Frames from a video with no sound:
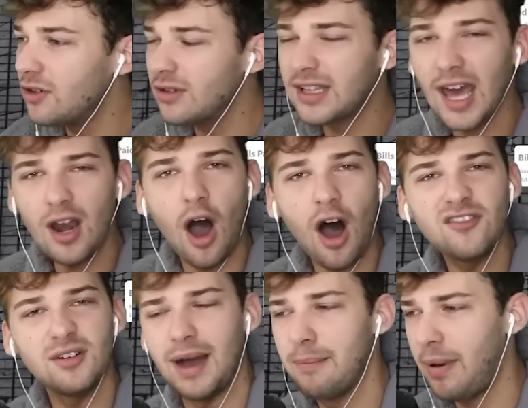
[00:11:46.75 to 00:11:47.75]
Dude, get off
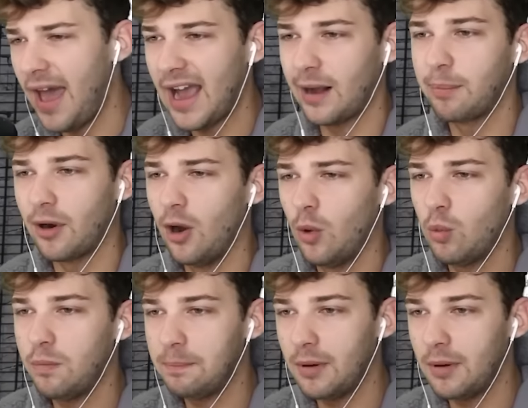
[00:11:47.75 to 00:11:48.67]
of my back, bro.